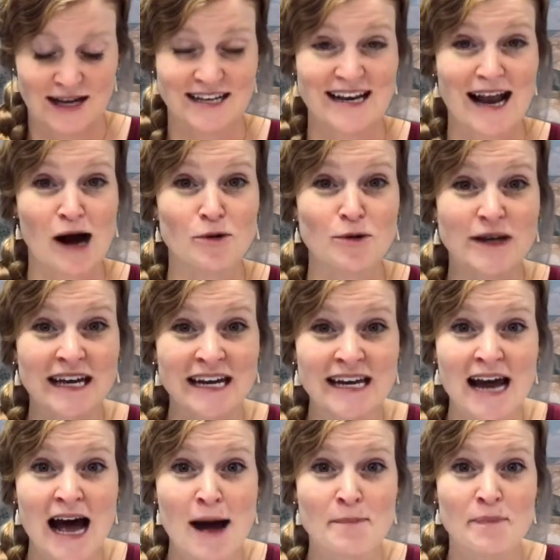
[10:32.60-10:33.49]
Now
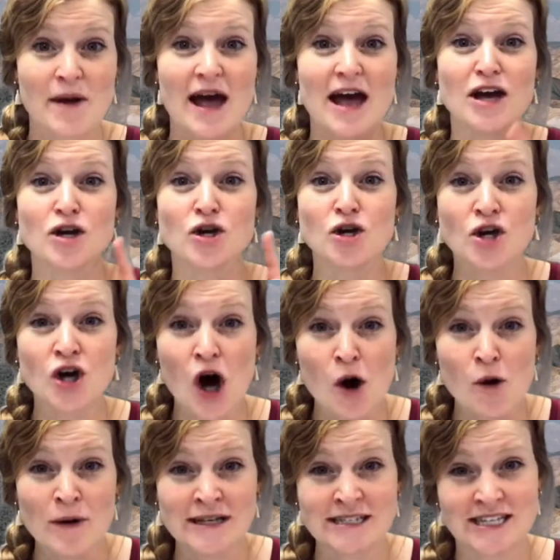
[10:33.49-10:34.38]
get up,
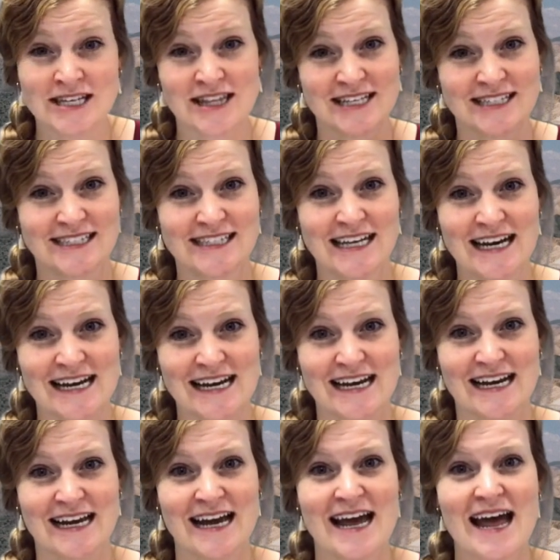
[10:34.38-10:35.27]
go into the
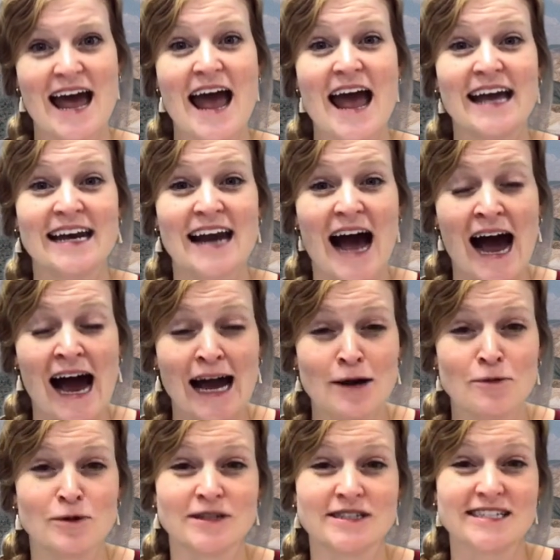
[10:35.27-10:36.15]
city, and
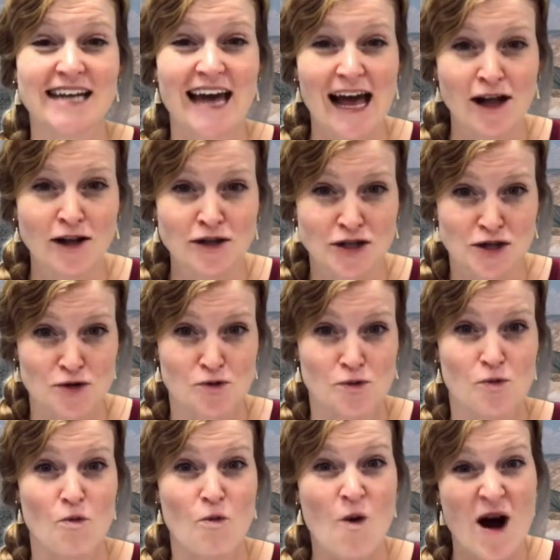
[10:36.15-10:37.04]
I will tell
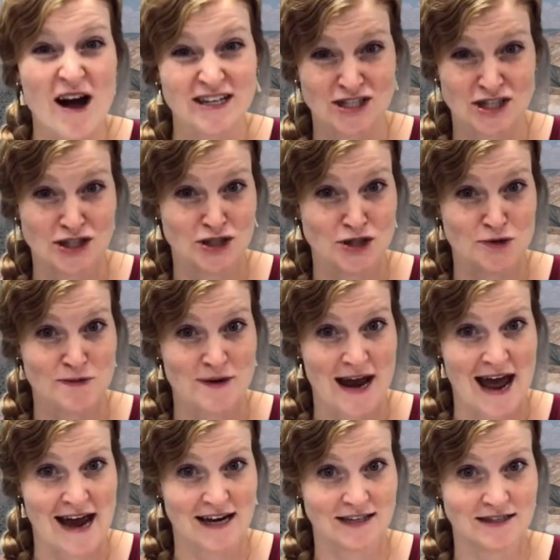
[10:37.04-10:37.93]
you what to do
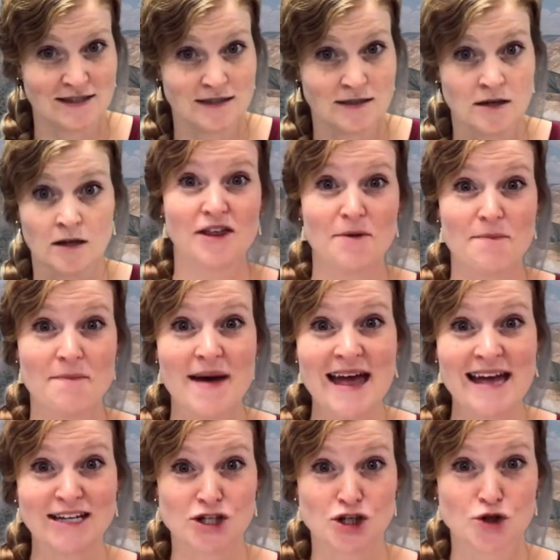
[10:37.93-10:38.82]
next." The
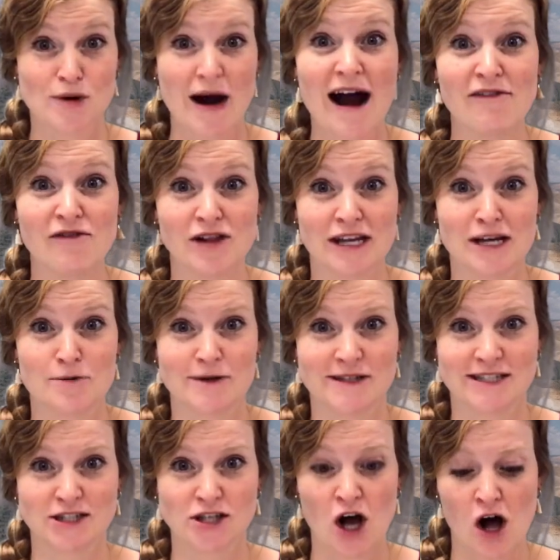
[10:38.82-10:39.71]
men traveling
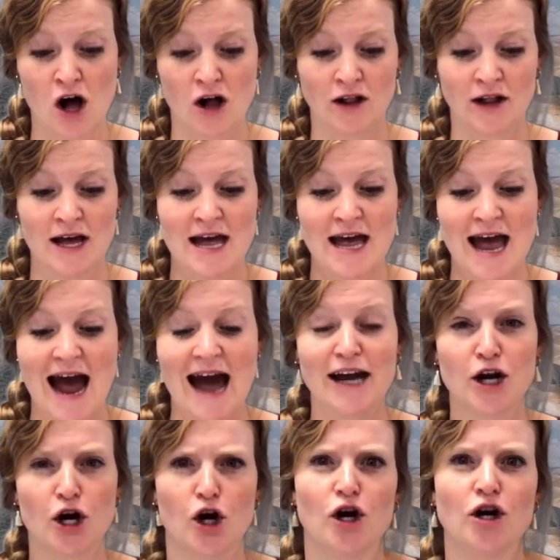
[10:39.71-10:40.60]
with Saul
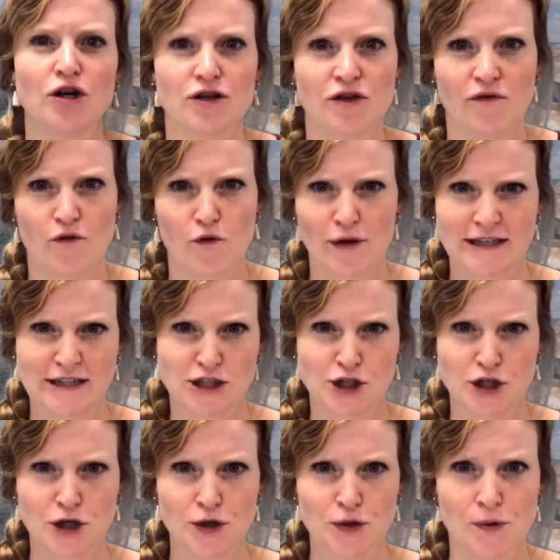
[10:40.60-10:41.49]
had heard the voice
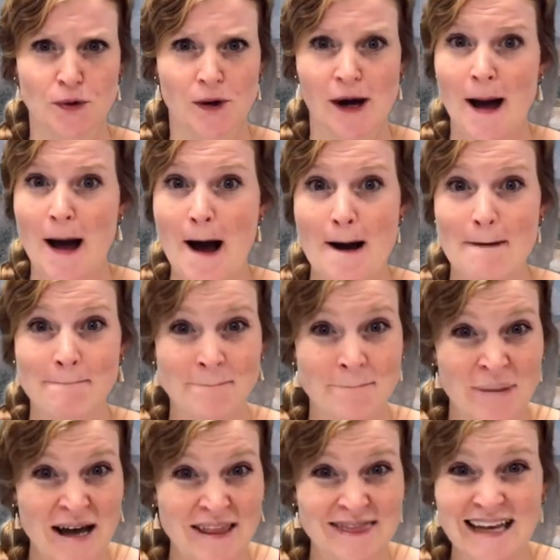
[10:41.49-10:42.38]
too,
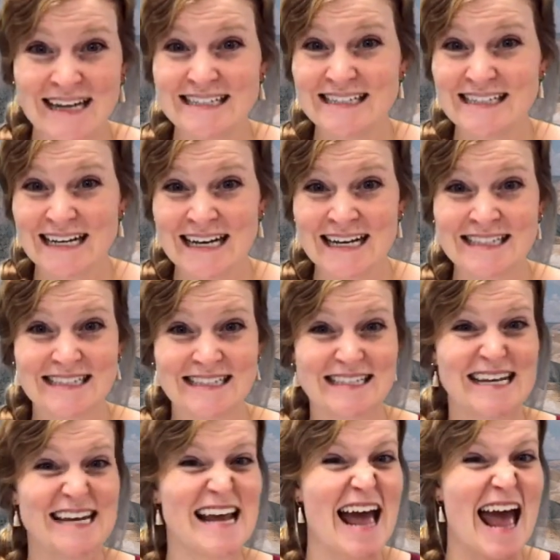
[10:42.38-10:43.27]
but they didn't
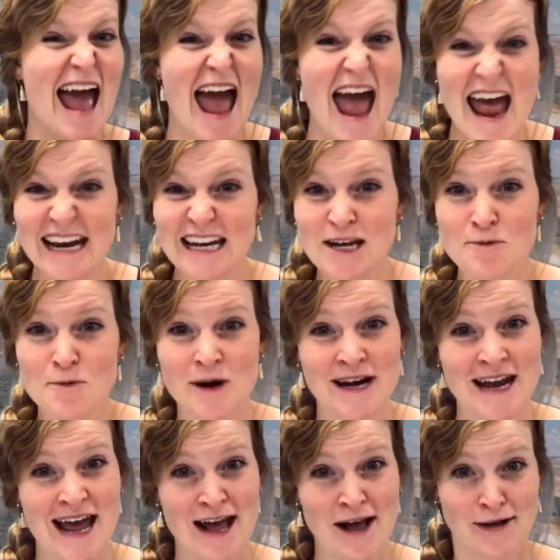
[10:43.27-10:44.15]
see
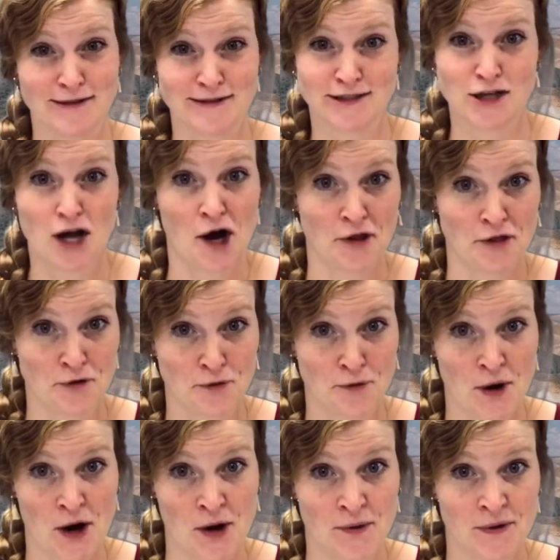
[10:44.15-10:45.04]
anyone else on the
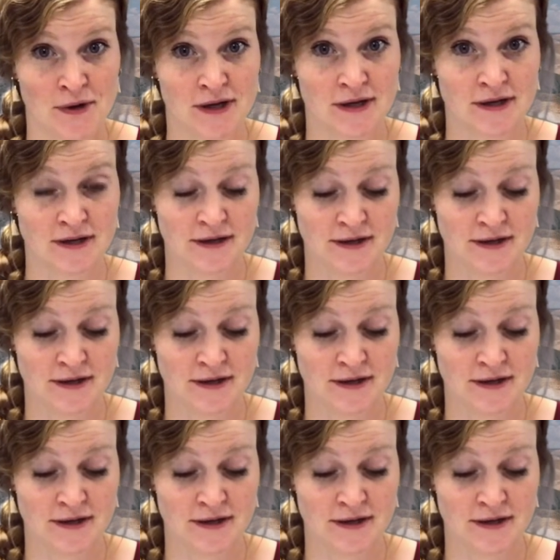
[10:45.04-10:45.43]
road.